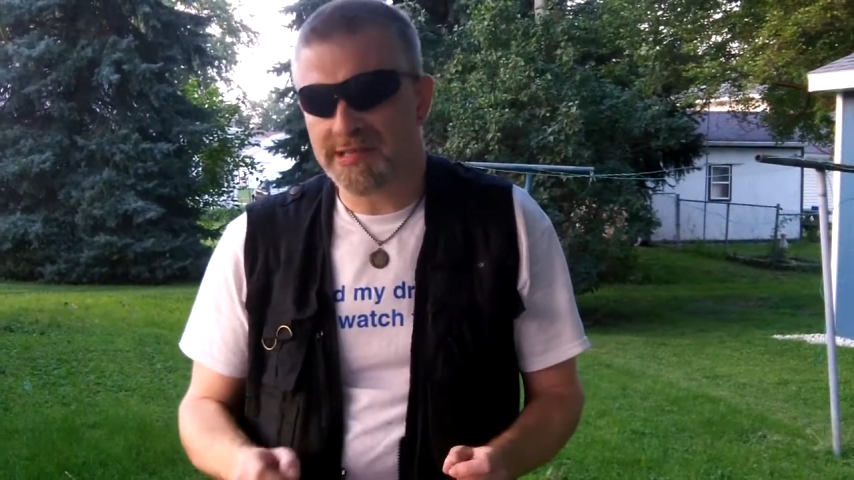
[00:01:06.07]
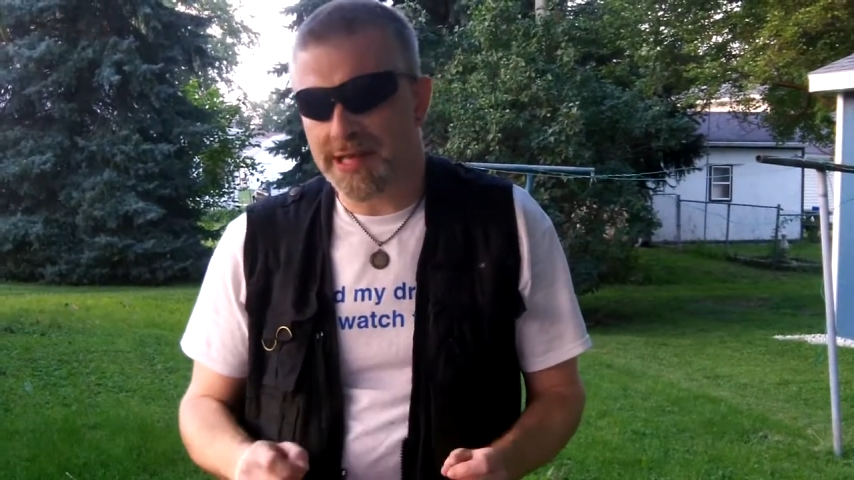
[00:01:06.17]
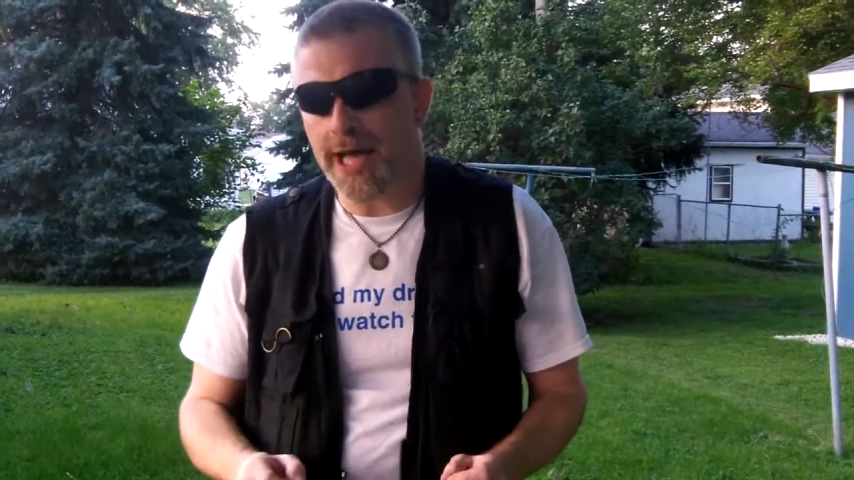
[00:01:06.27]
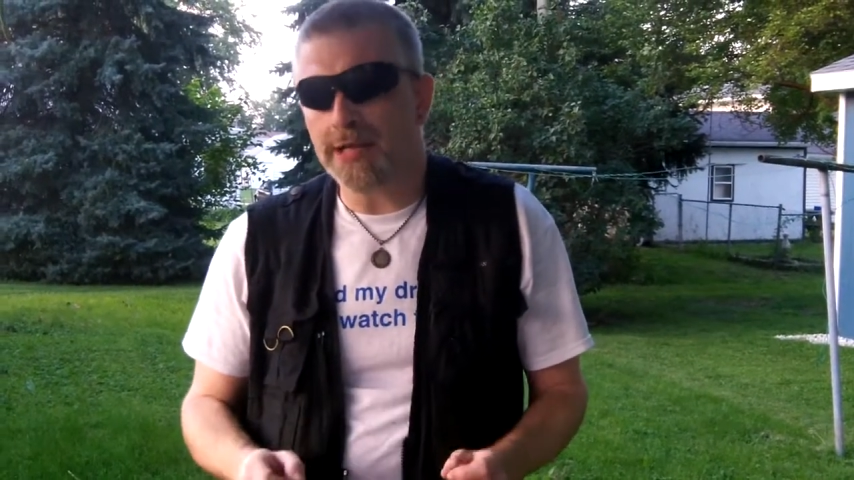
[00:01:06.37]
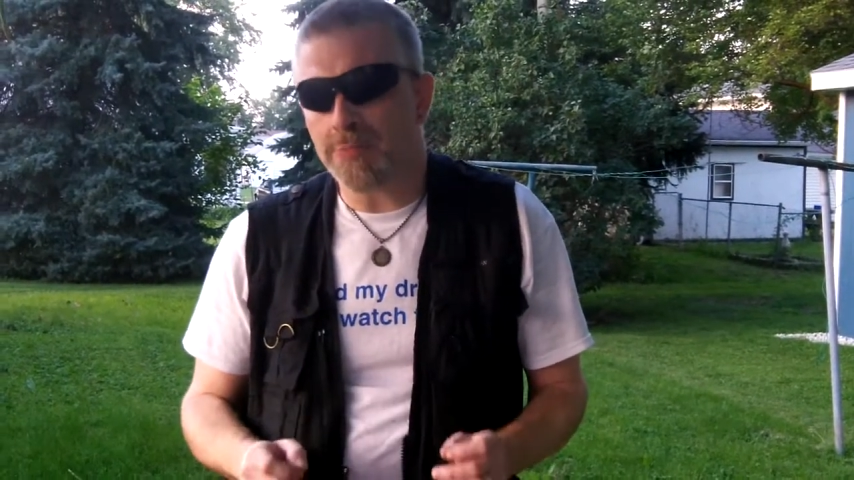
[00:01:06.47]

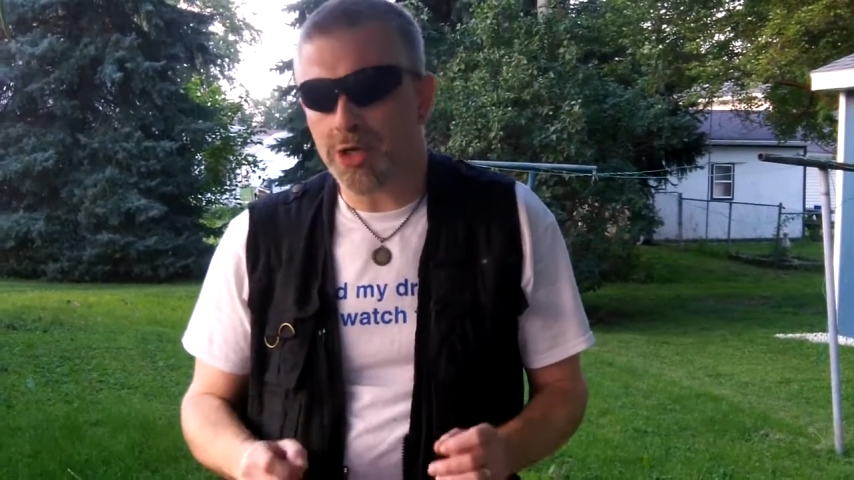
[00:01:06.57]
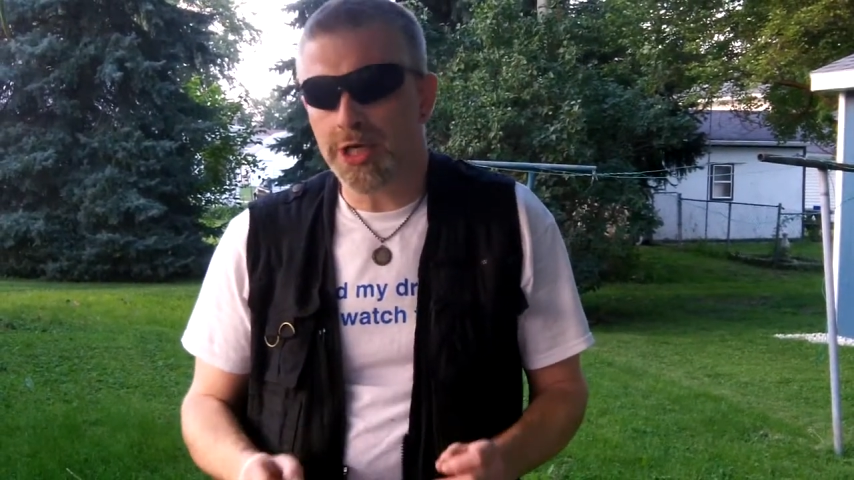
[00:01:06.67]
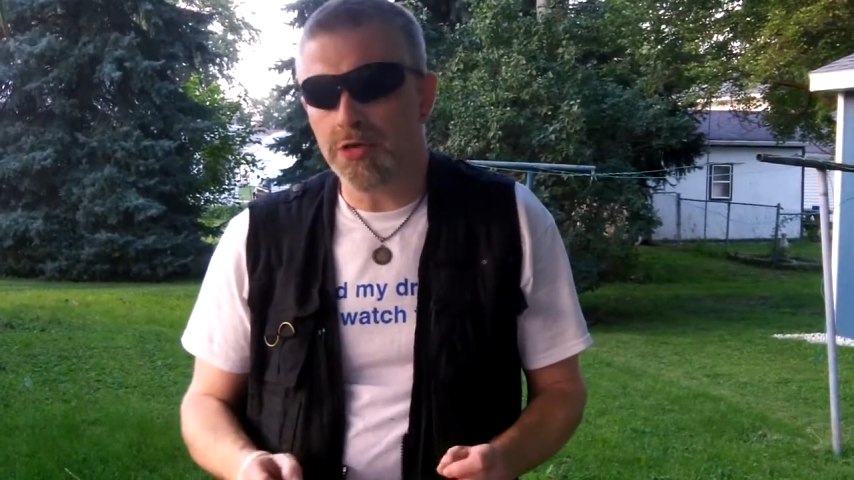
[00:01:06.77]
Excalibur